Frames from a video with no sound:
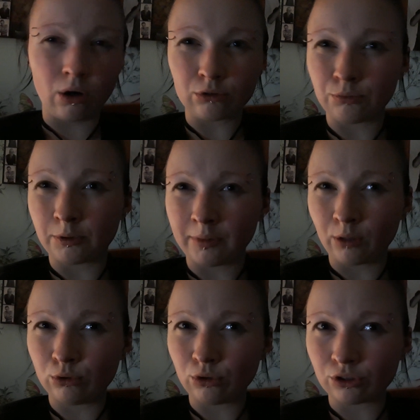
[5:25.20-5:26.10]
to
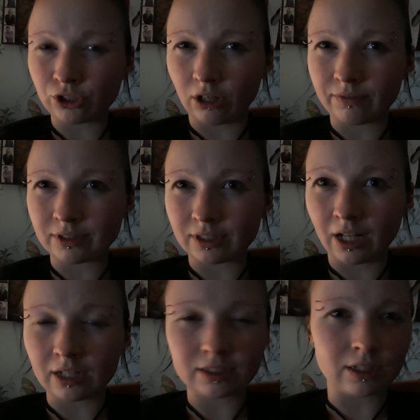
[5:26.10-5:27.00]
promote yourself as an
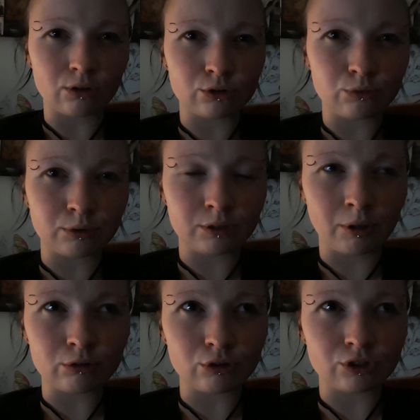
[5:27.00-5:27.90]
artist. How can you
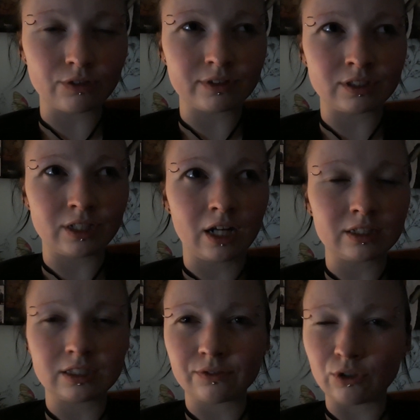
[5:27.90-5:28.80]
promote yourself as an
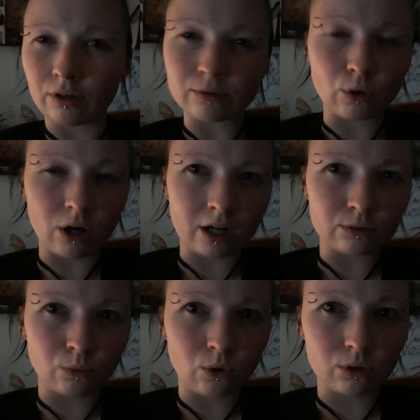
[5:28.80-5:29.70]
artist if you have no
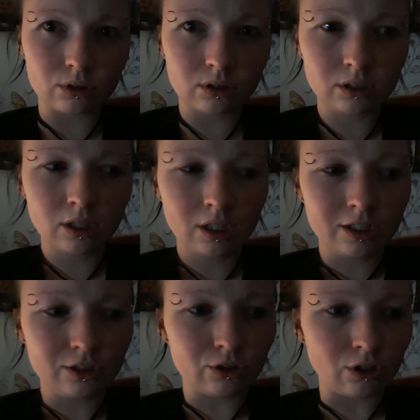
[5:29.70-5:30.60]
artwork?
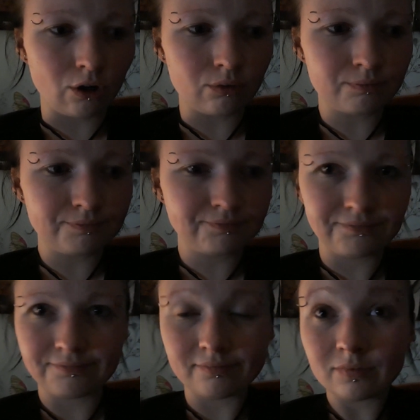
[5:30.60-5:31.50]
You know,
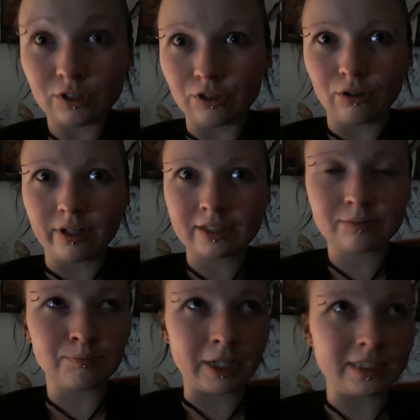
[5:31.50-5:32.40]
like
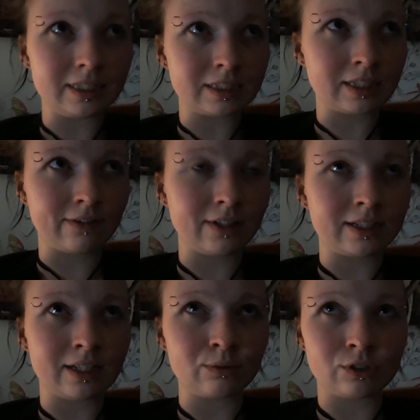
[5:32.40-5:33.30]
basic stuff
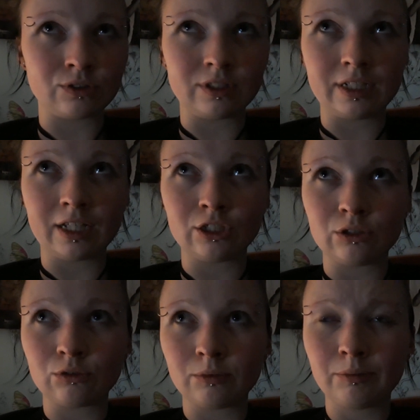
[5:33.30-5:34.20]
like that was really
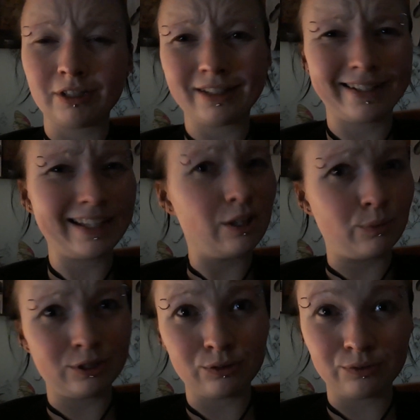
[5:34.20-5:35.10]
getting to me. But then again, I
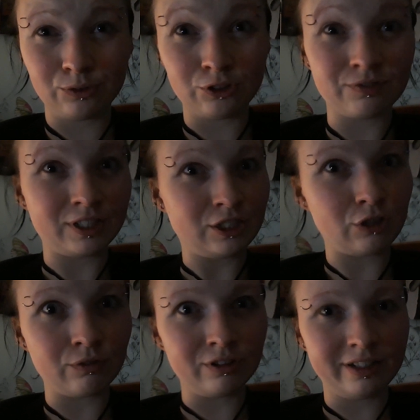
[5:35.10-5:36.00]
went to University
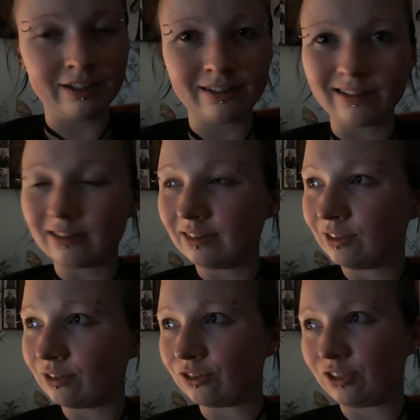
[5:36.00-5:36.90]
of Lincoln,
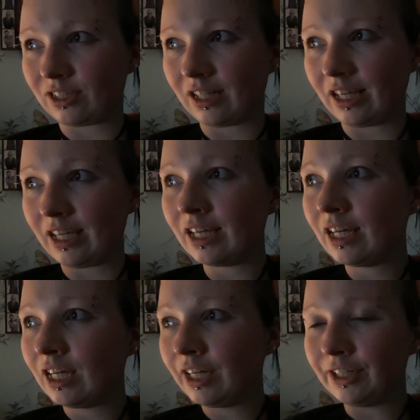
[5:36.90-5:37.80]
so it's exactly,
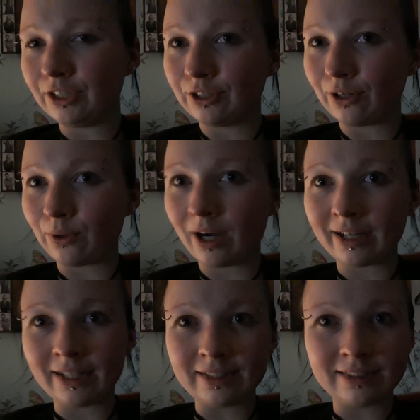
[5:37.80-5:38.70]

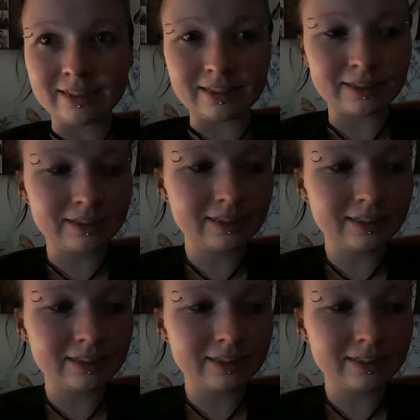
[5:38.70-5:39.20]
high end